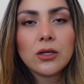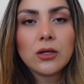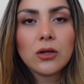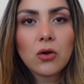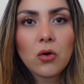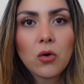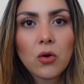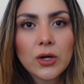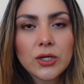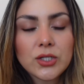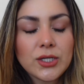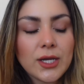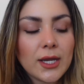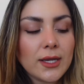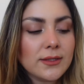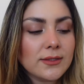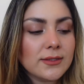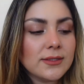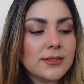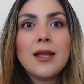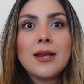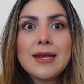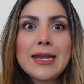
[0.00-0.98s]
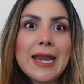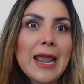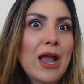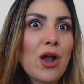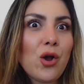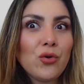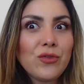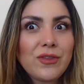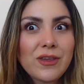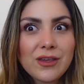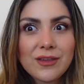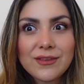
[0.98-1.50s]
gorgeous.
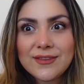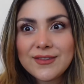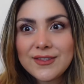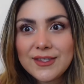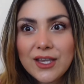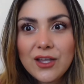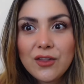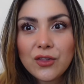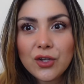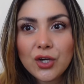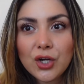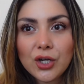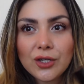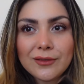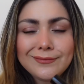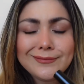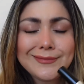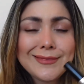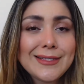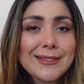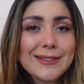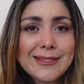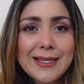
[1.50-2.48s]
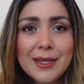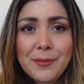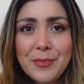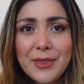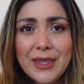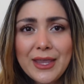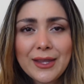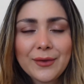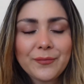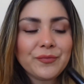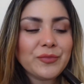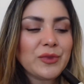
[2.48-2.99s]
Now the concealer, same
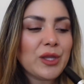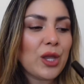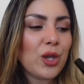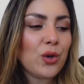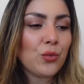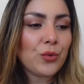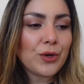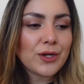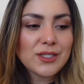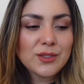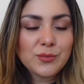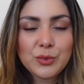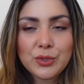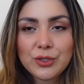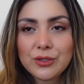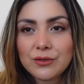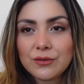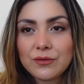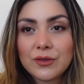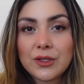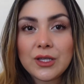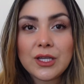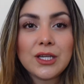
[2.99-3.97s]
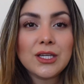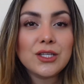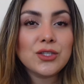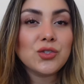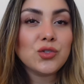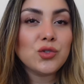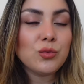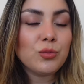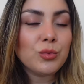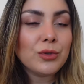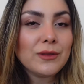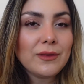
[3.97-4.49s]
thing. It wears beautifully. It's
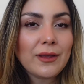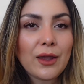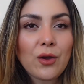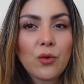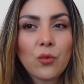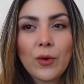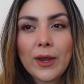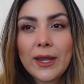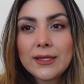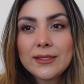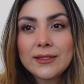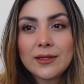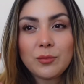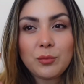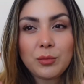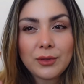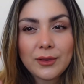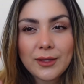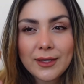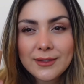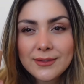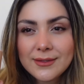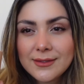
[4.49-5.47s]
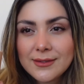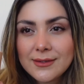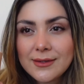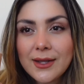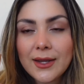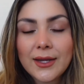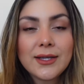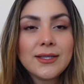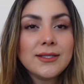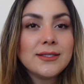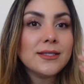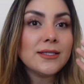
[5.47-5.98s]
super lightweight. It blends
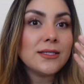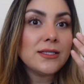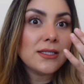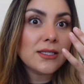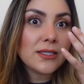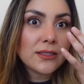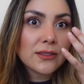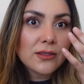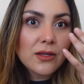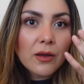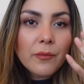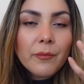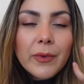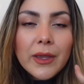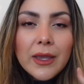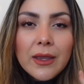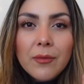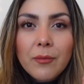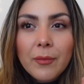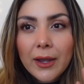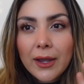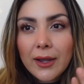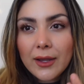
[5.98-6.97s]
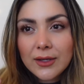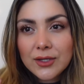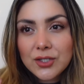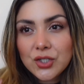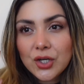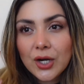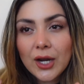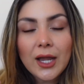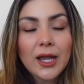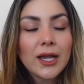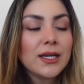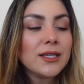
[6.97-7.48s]
nice. It does not make my
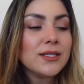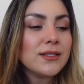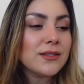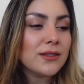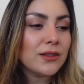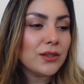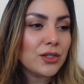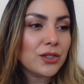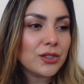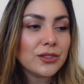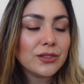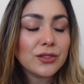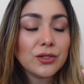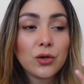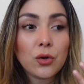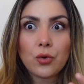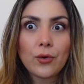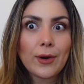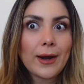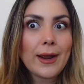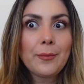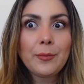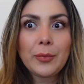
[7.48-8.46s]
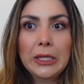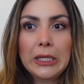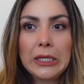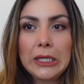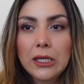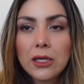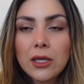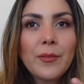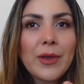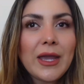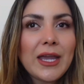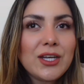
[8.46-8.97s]
under eyes look
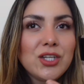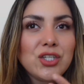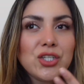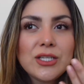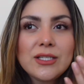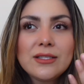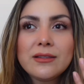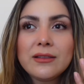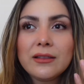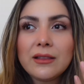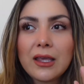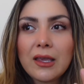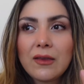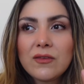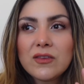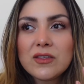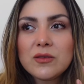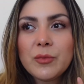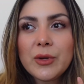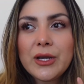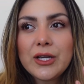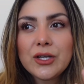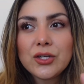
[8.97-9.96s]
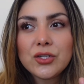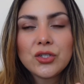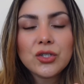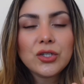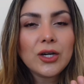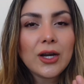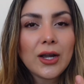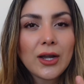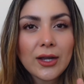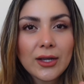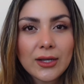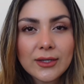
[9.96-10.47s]
crappy. It just leaves my
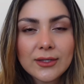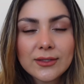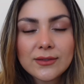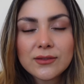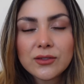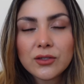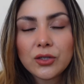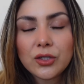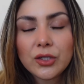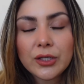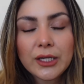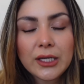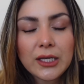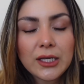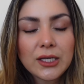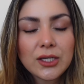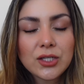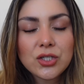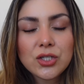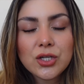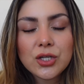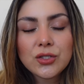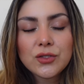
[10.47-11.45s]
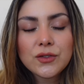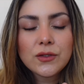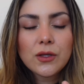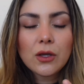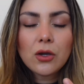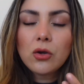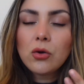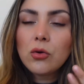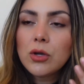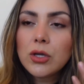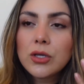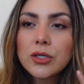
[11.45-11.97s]
under eyes looking
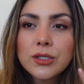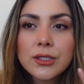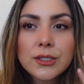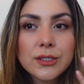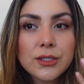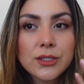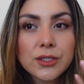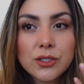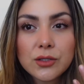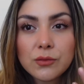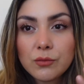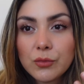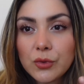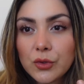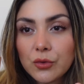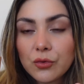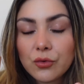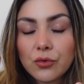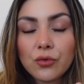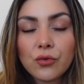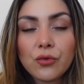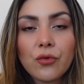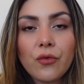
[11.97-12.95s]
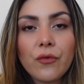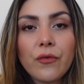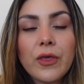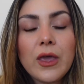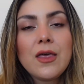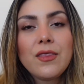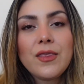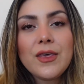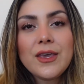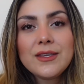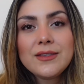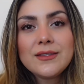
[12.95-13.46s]
so smooth.
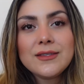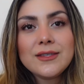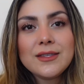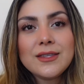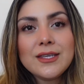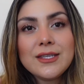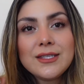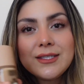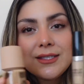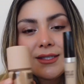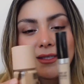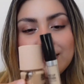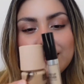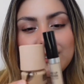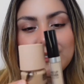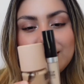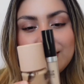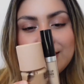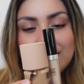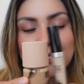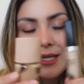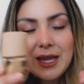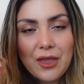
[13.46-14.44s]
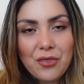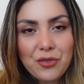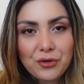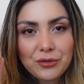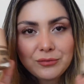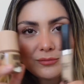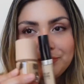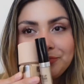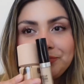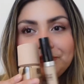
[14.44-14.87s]
This together.